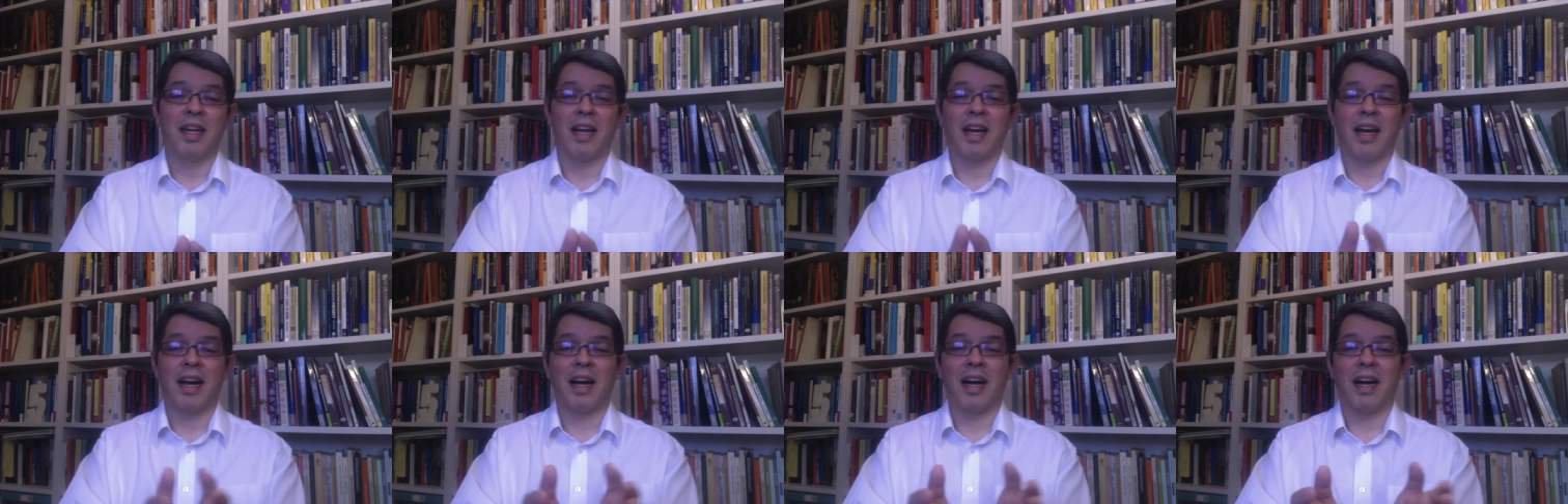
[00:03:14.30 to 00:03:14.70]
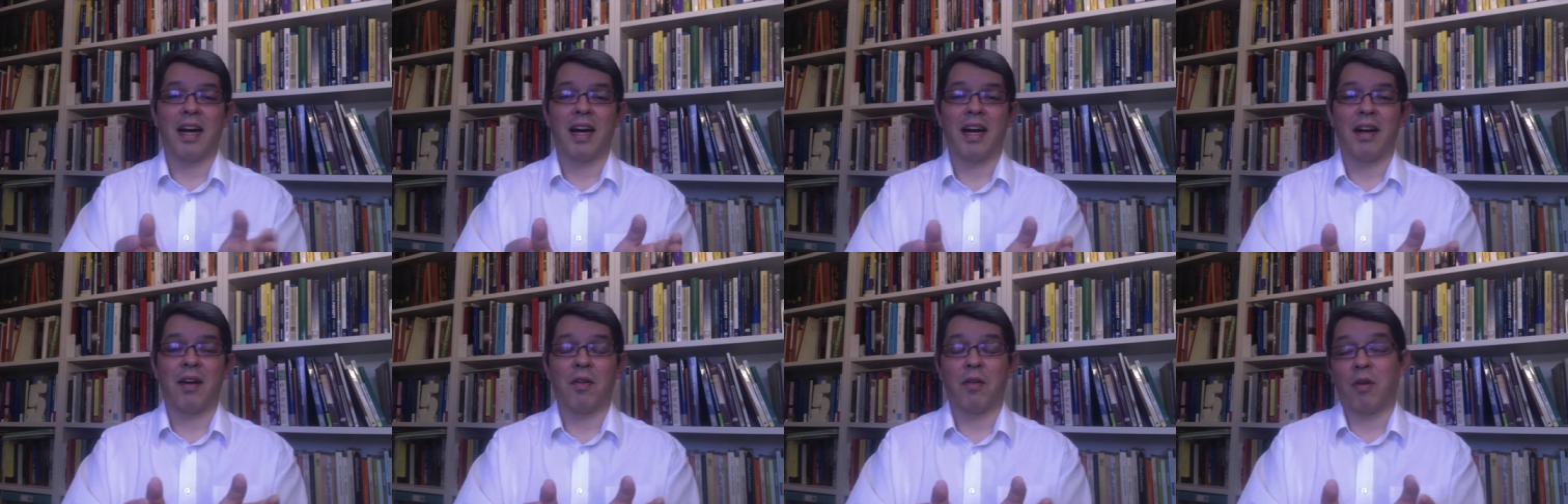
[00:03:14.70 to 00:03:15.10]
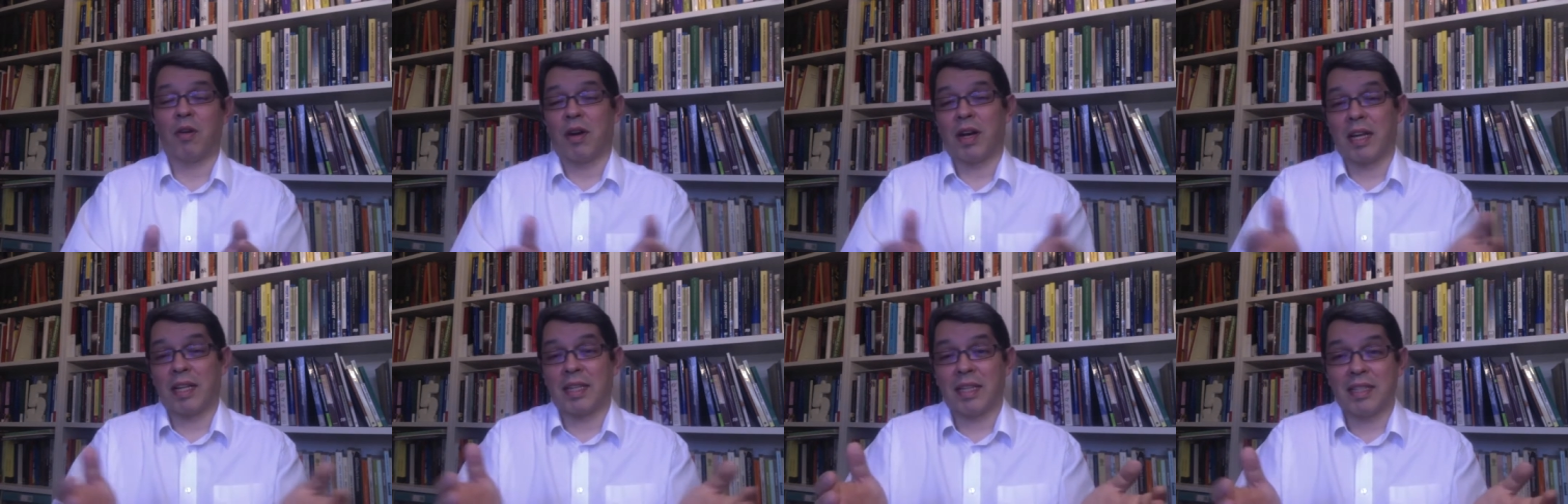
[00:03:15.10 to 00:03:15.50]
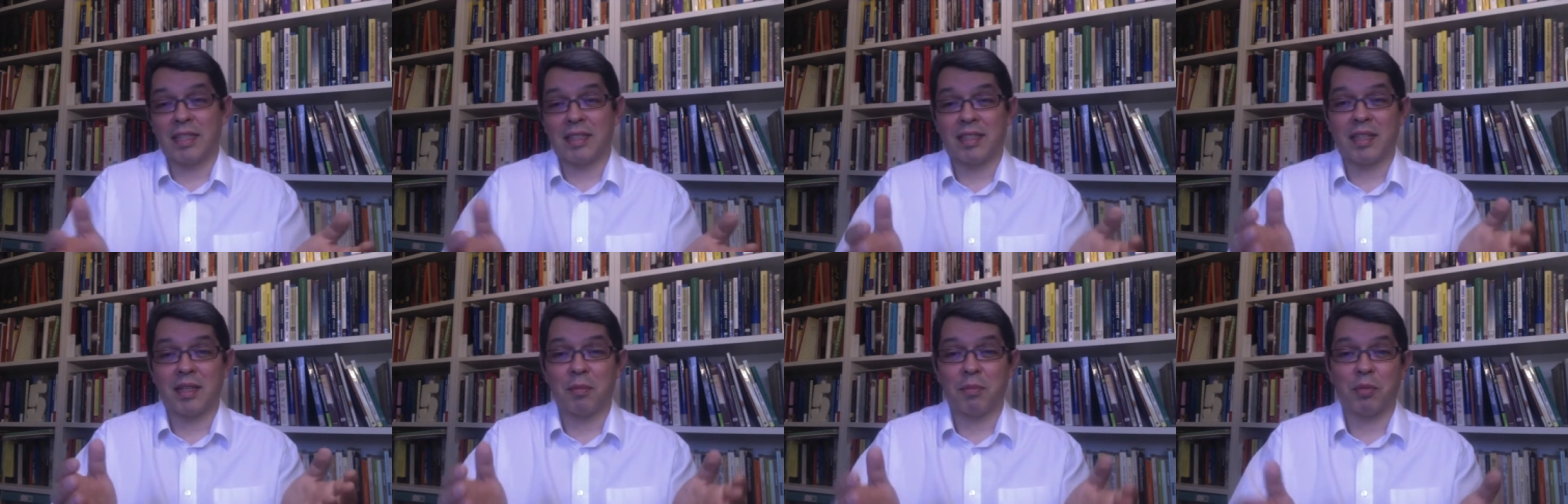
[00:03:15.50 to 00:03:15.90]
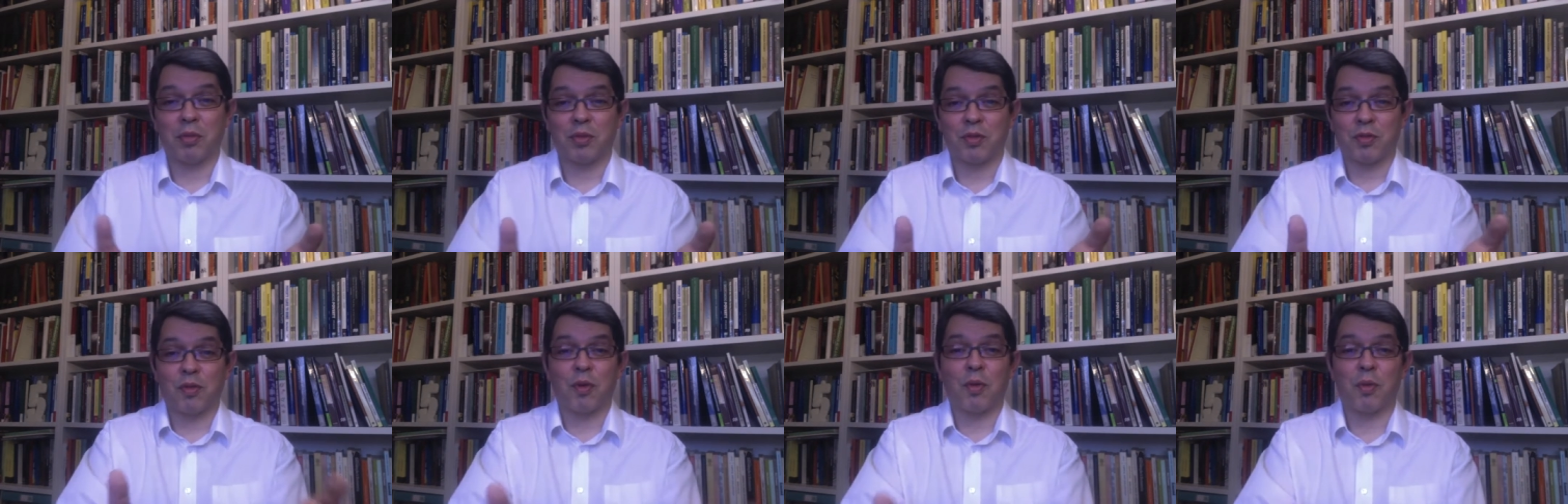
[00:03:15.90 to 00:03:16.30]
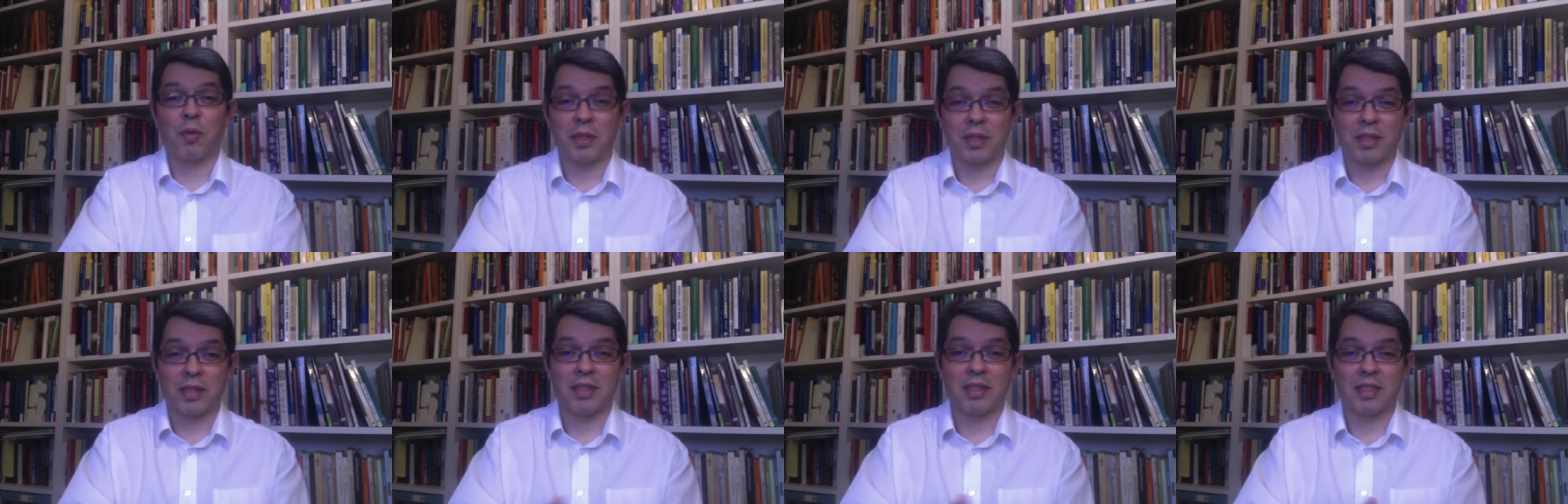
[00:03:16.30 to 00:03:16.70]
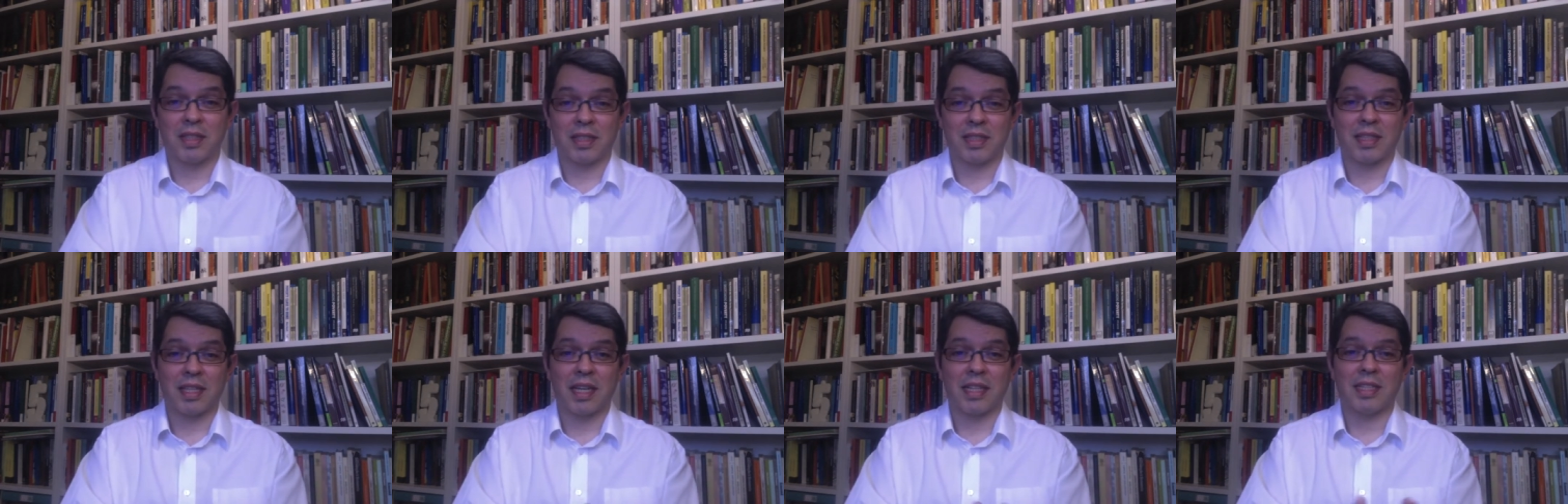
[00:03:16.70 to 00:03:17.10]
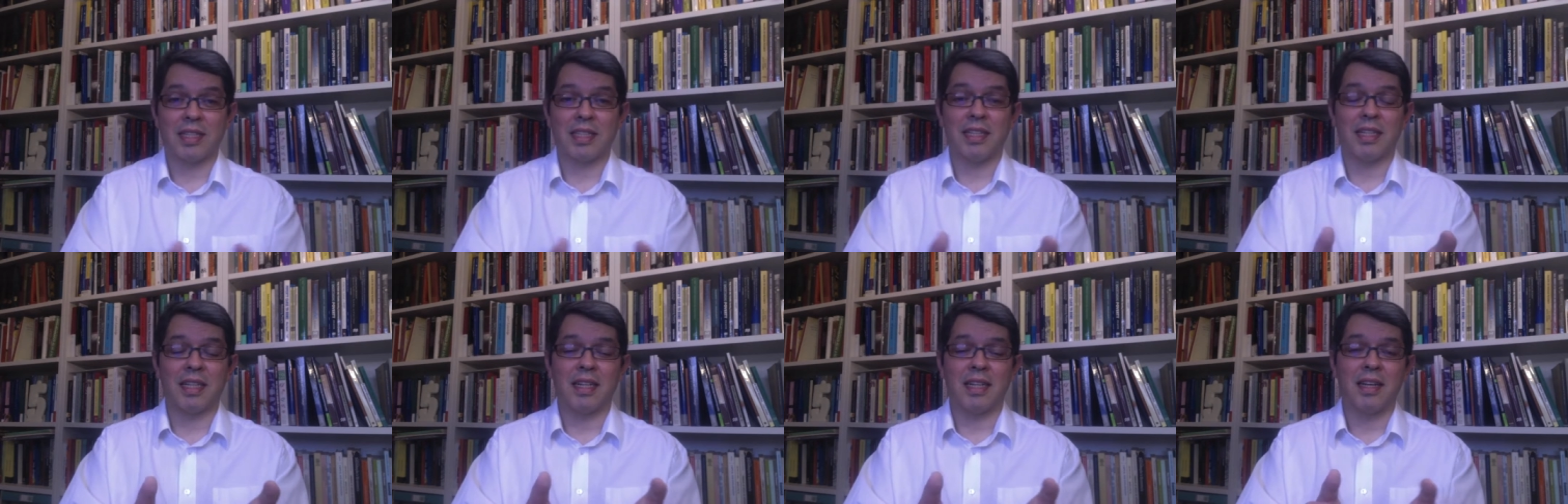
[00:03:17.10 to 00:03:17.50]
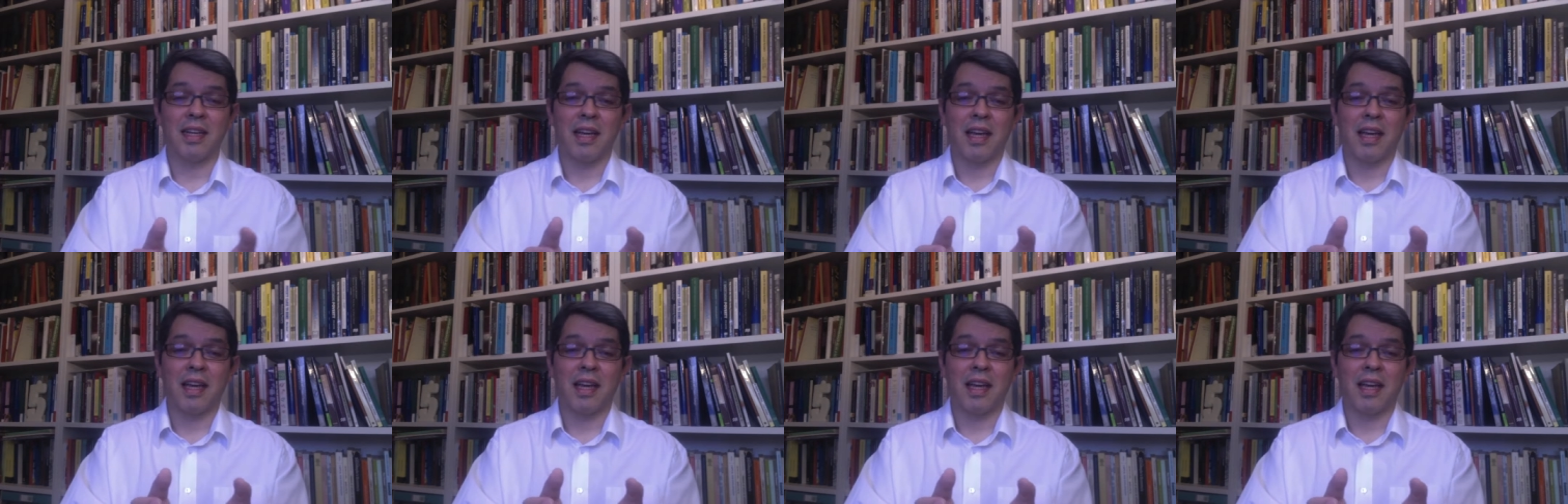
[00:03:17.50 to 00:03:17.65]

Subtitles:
or at least he puts forward this idea,